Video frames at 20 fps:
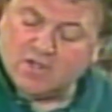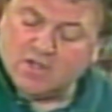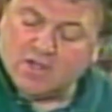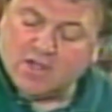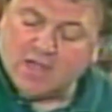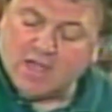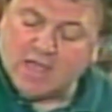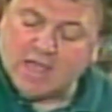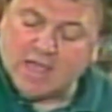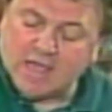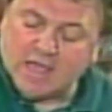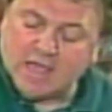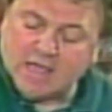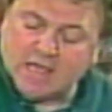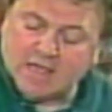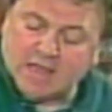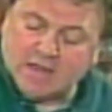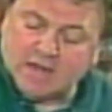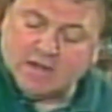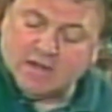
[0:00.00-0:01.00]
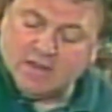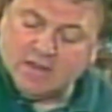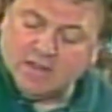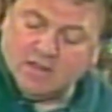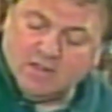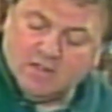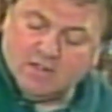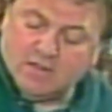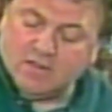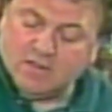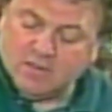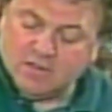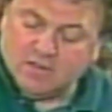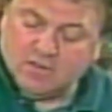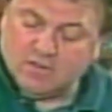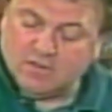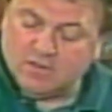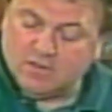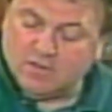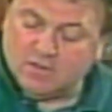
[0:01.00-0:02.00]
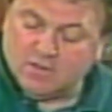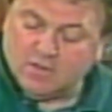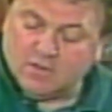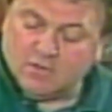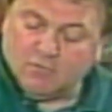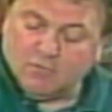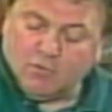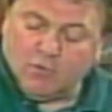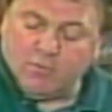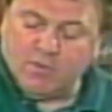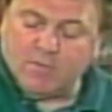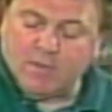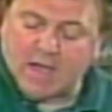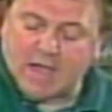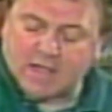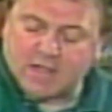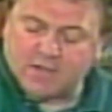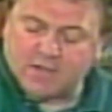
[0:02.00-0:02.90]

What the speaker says: And we'll be back.